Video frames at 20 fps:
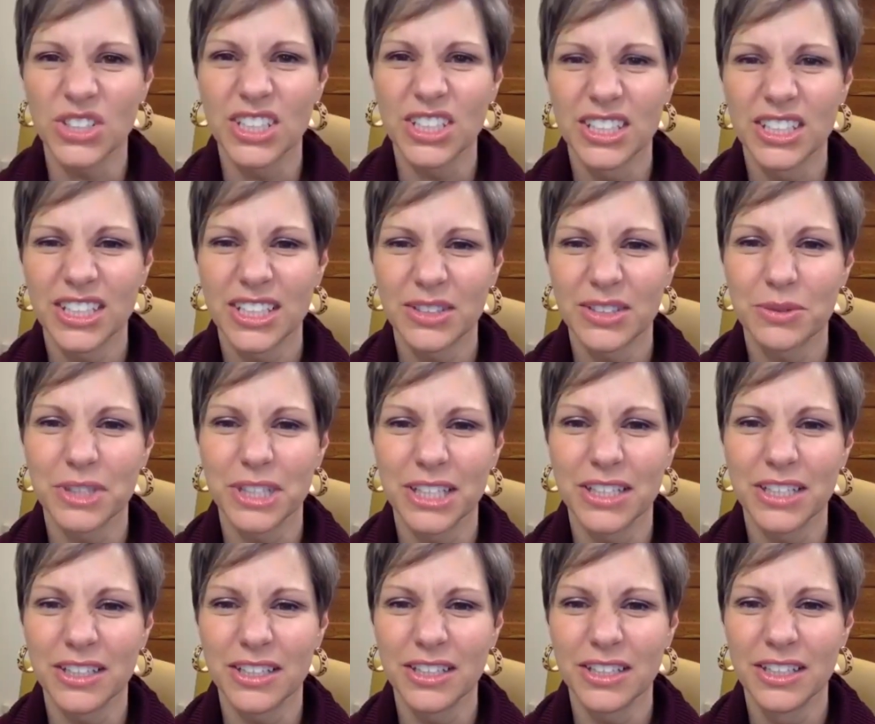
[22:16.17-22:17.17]
That's really
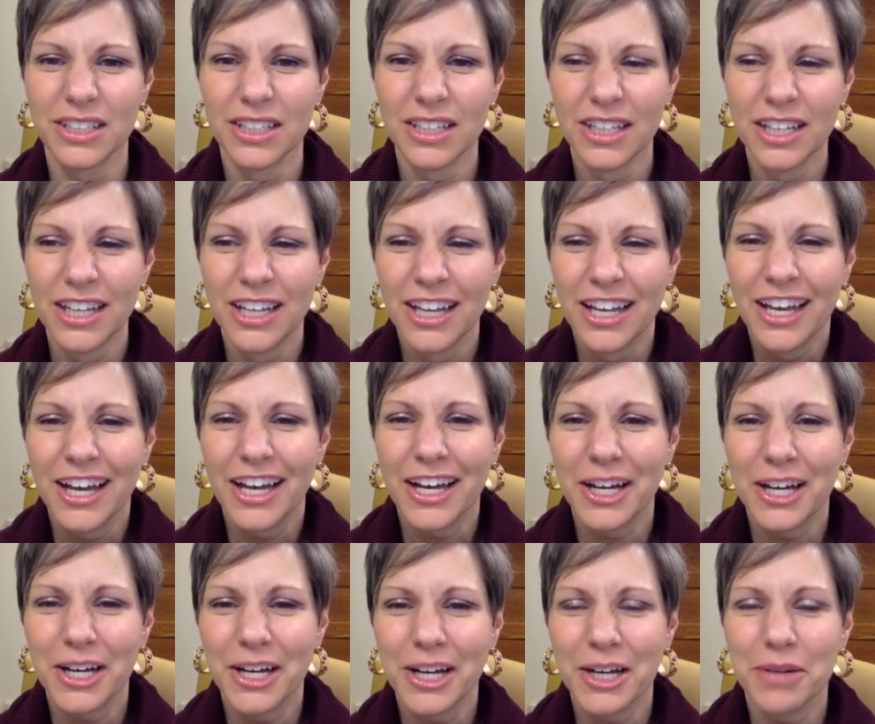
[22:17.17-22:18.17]
good.
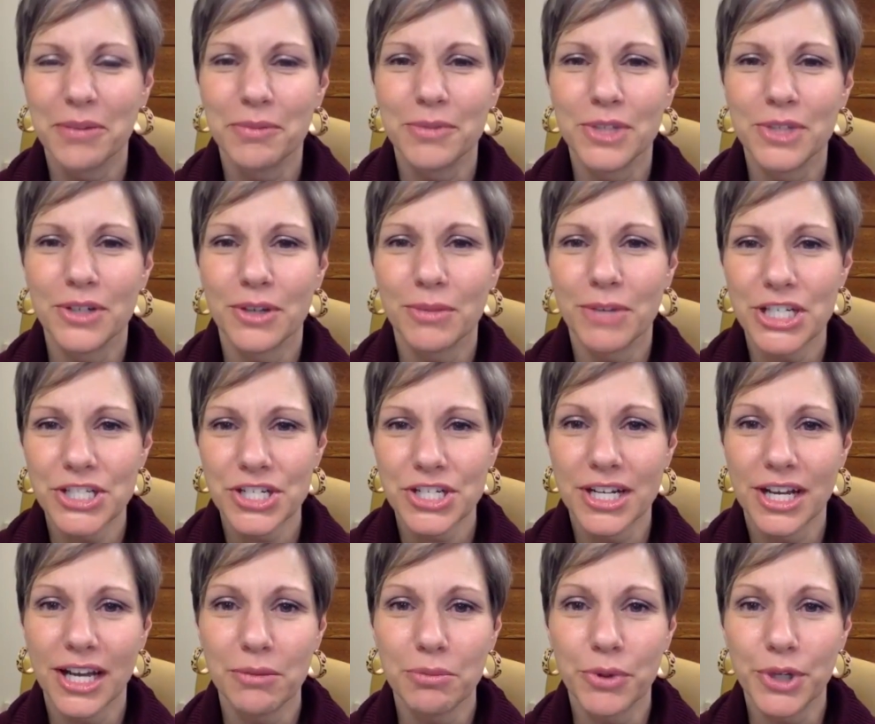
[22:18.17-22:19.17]
I mentioned High
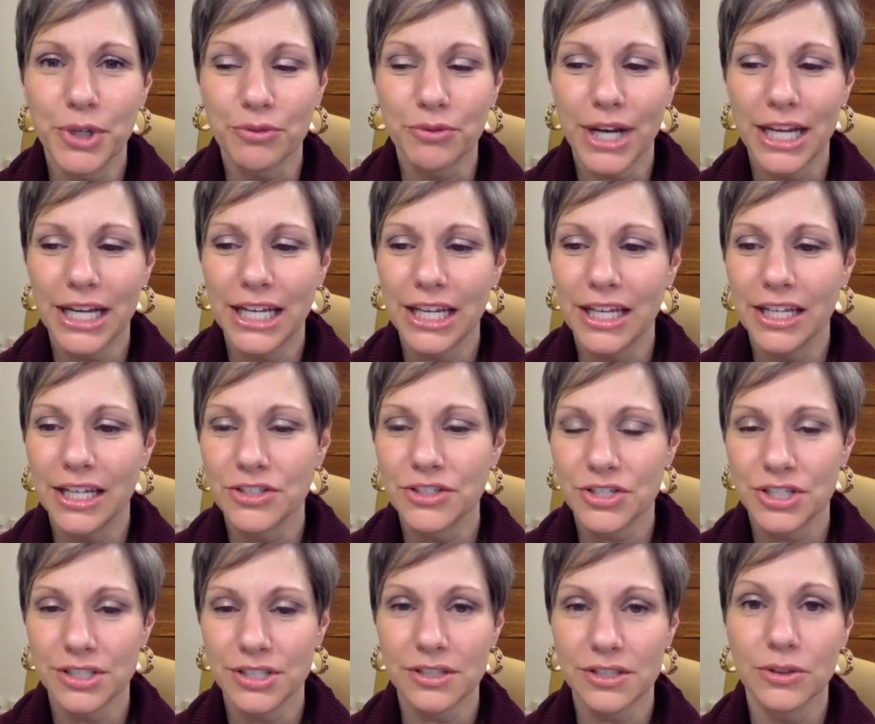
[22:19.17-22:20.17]
Point Ready, and
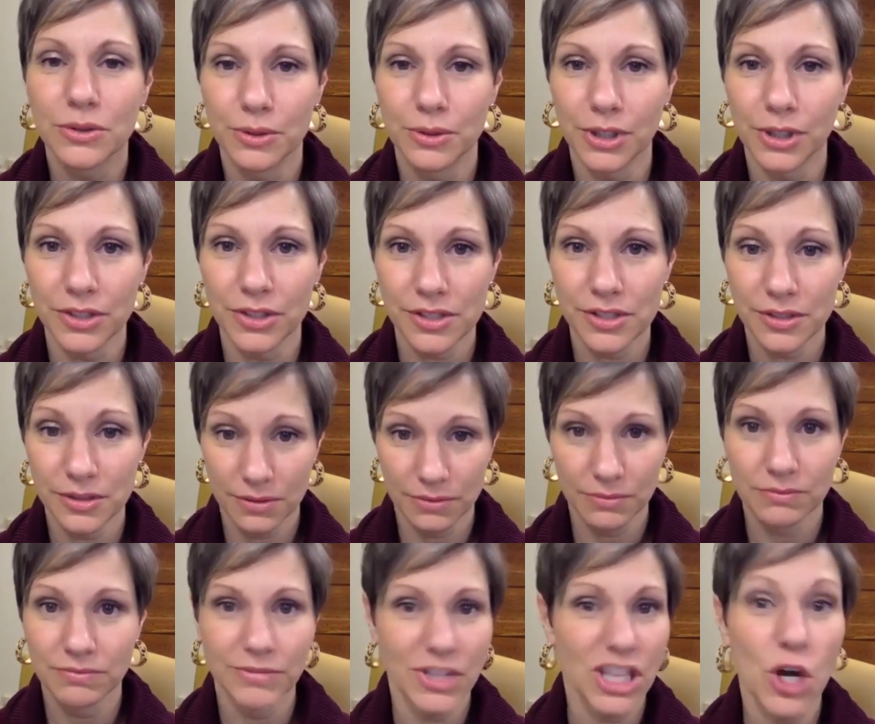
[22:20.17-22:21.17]
she's the horse
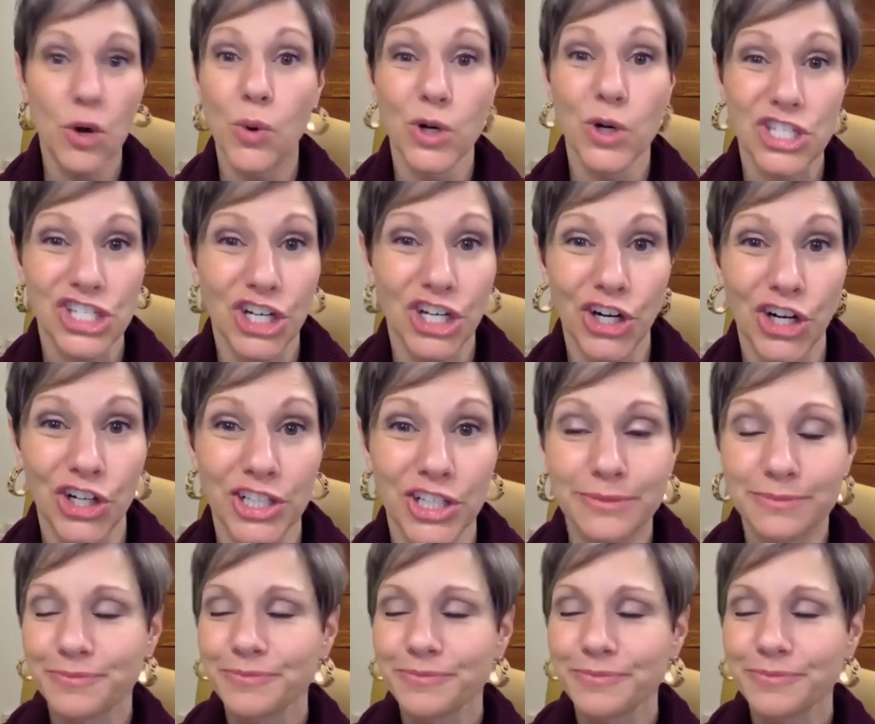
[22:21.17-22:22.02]
girl.